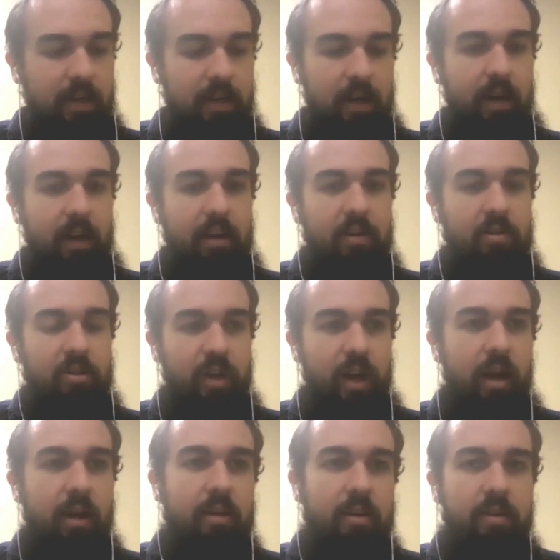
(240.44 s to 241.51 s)
And
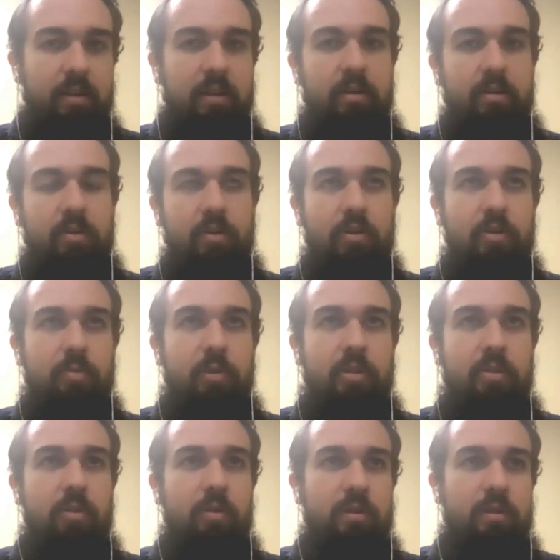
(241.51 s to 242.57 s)
Shannon, he introduced me
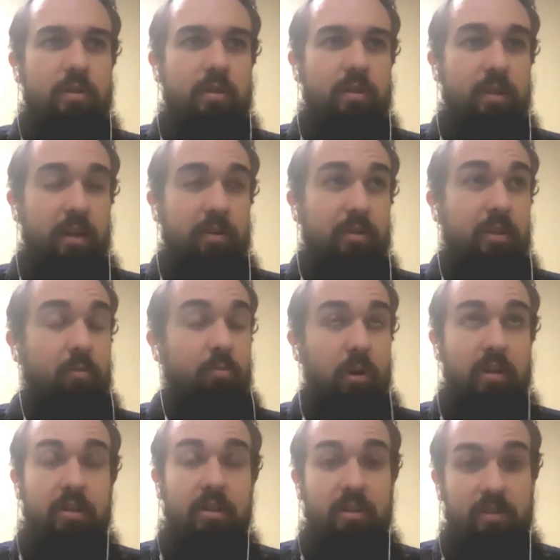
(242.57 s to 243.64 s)
to, is, is actually the
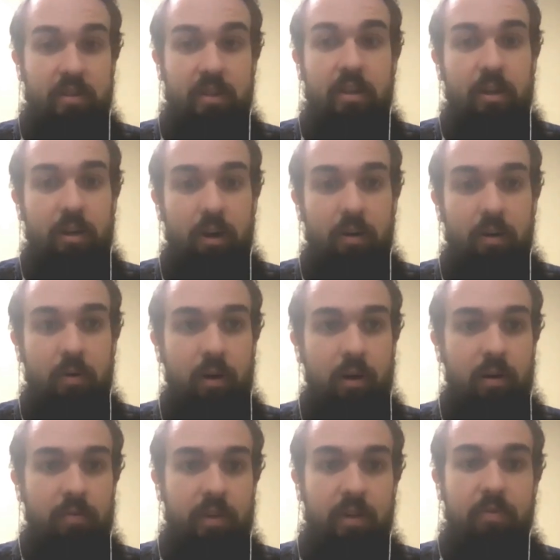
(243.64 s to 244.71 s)
president and CEO
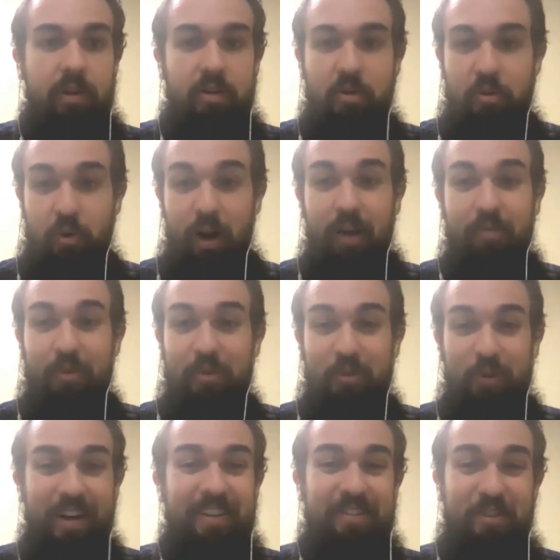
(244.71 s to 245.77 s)
of the Adventure Travel
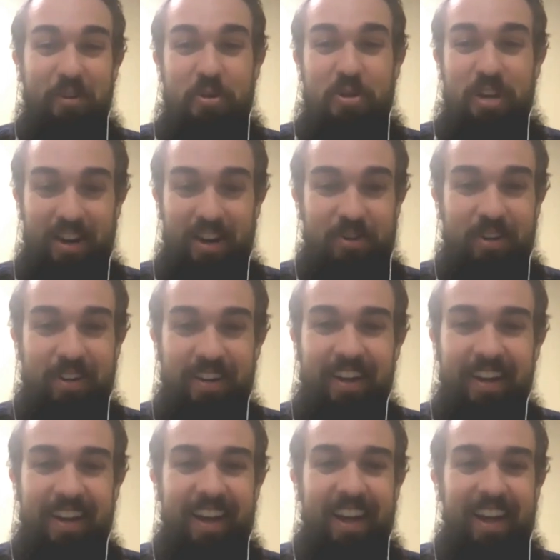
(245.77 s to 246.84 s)
Trade Association,
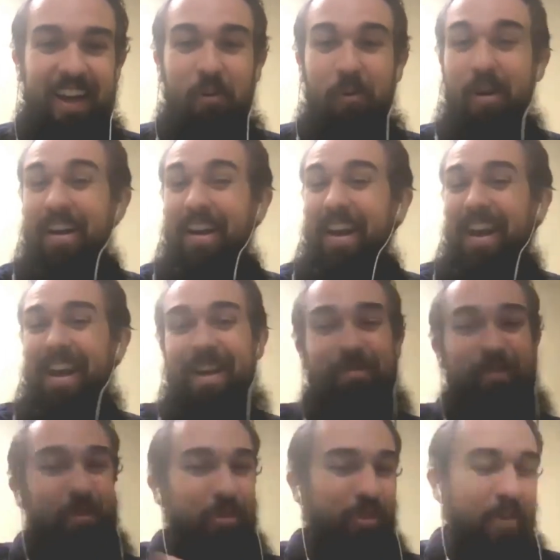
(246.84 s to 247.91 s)
who I
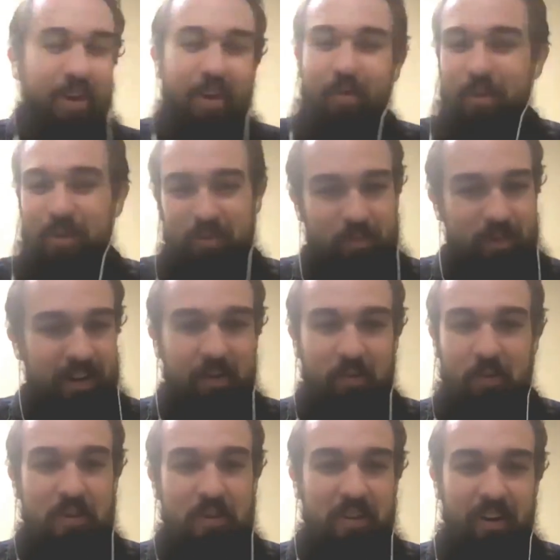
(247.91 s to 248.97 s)
never thought I would have been
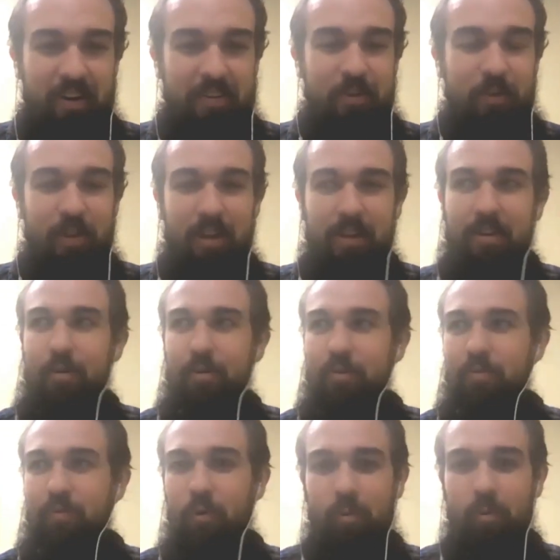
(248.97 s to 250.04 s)
able to talk to, let alone
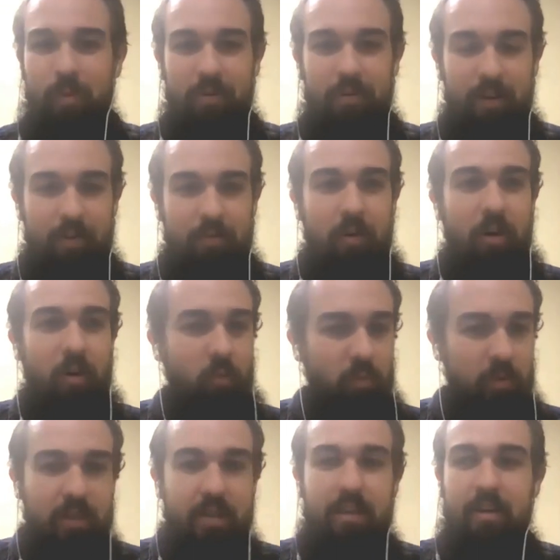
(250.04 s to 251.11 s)
form a, a, a
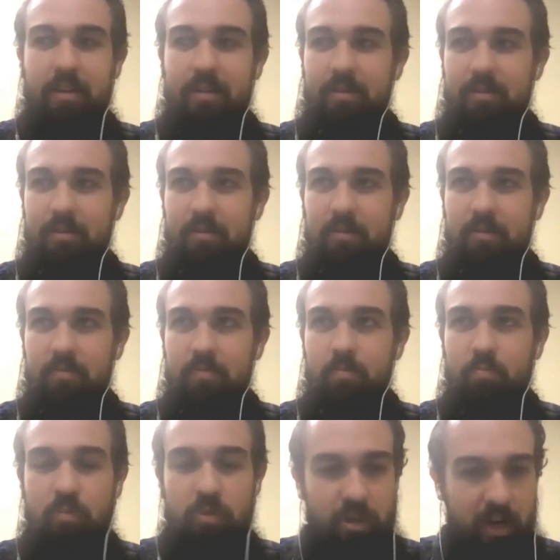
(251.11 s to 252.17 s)
really
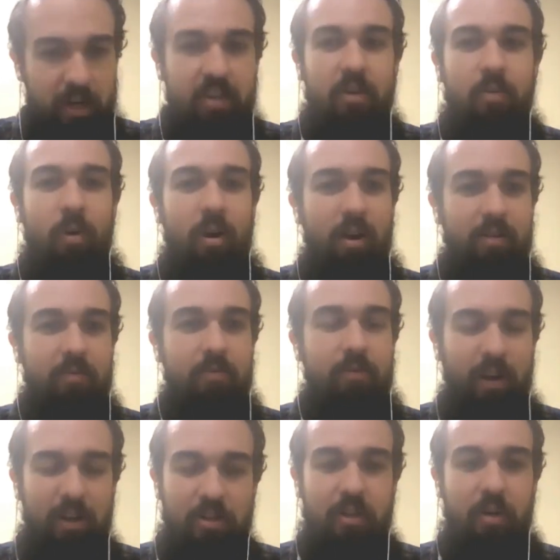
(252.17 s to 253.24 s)
genuine
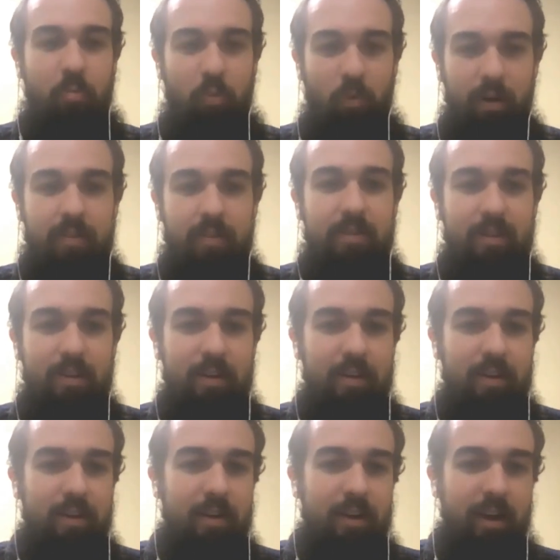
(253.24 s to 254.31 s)
friendship with.
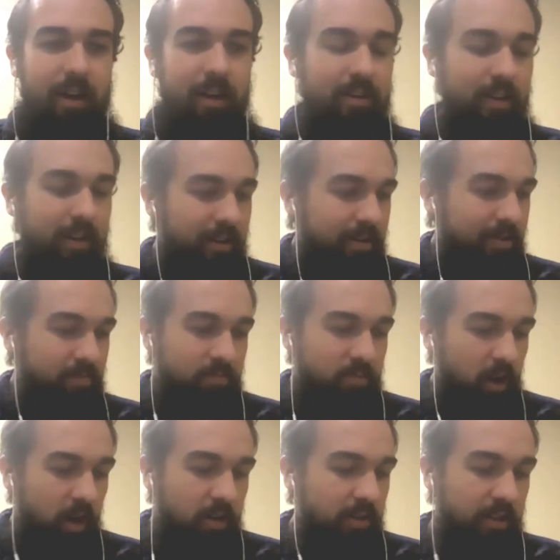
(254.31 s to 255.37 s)
And, and I
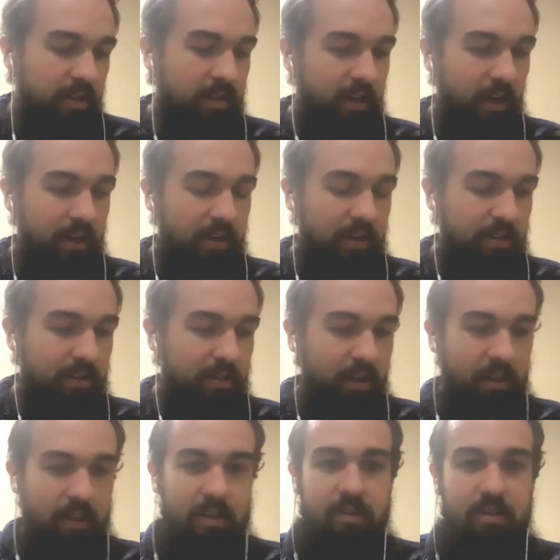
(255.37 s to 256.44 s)
talk to these guys
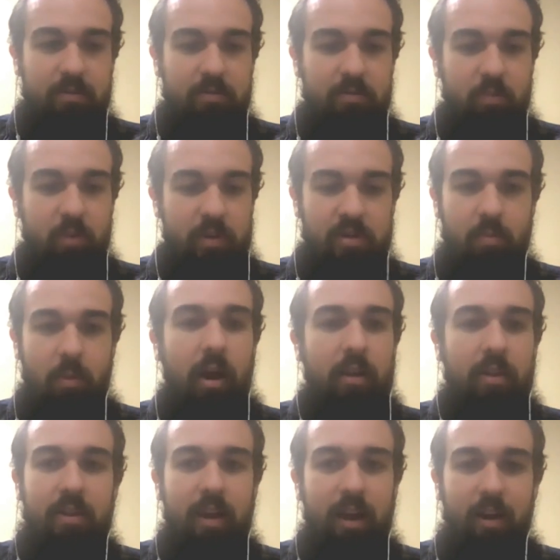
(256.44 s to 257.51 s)
at least once a
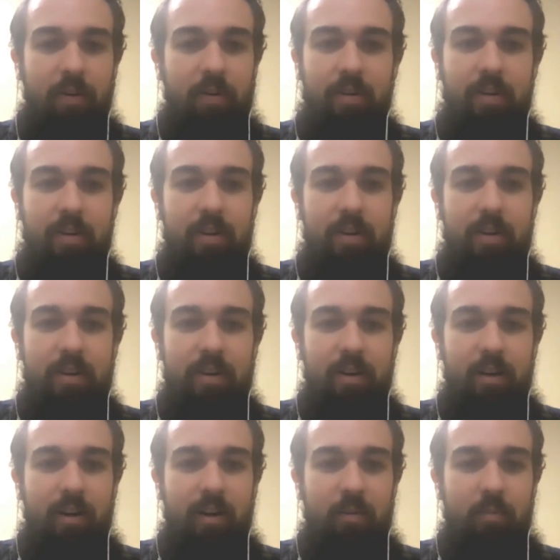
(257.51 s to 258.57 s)
month now
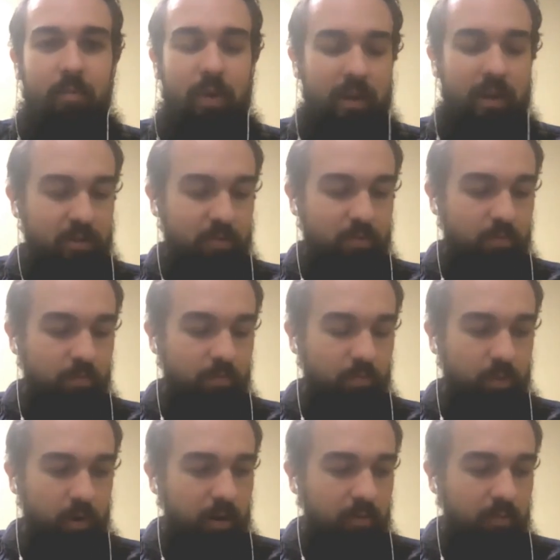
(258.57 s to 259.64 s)
um, as
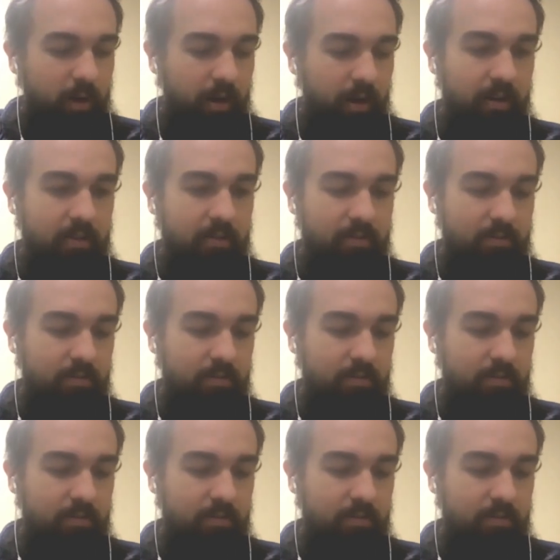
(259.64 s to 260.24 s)
part of my you